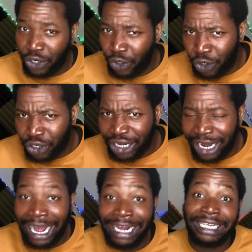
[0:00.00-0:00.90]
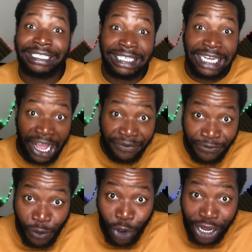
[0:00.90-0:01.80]
I look and I see like
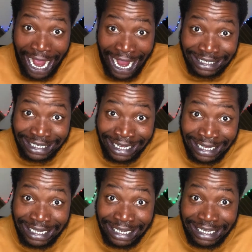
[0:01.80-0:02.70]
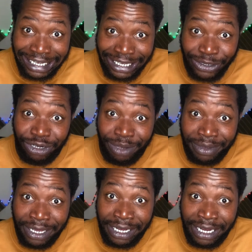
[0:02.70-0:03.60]
4 guys in it. You know what I
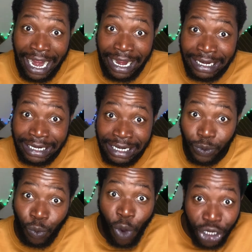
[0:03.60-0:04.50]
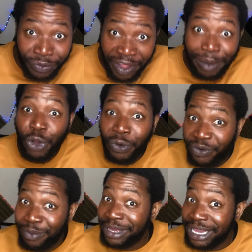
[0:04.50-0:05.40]
mean? And one of them looked
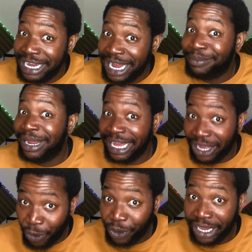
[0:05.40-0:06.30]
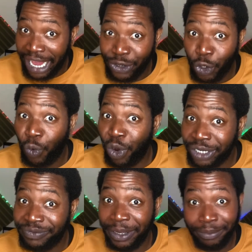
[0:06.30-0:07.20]
familiar. I'm like, okay, I know one
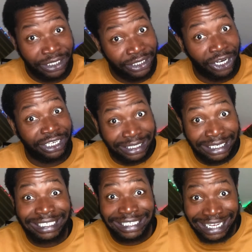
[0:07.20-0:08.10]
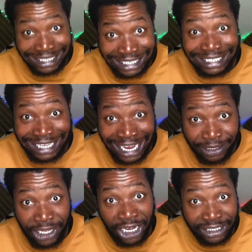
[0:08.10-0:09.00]
of them. These are the 696 guys,
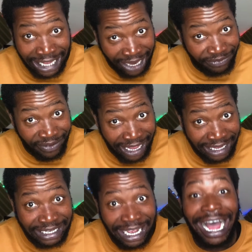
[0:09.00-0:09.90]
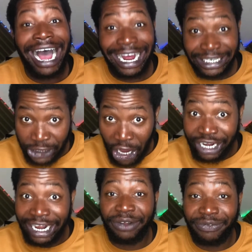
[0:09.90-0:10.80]
because that face, I saw
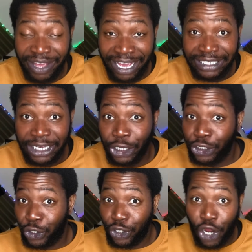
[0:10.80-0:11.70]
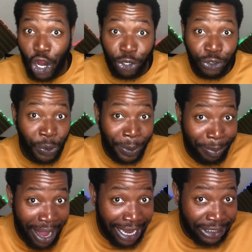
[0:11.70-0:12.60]
that face. So the car, it
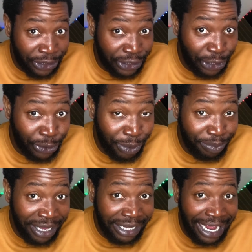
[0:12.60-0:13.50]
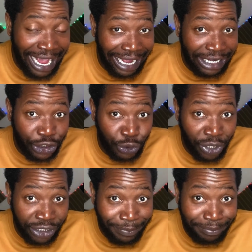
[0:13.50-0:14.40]
passed us a little bit. And as soon
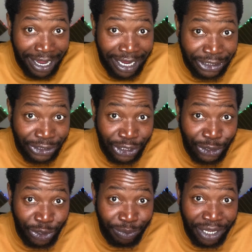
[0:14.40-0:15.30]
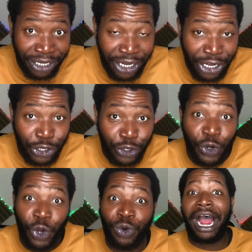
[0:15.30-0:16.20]
as it passed us a little bit,
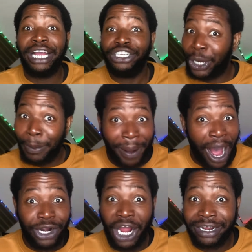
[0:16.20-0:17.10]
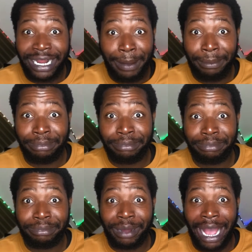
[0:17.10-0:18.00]
I jump out on them.
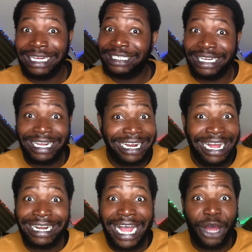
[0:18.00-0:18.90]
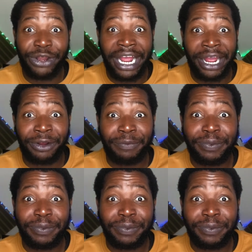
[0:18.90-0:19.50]
And it's a dead end down there.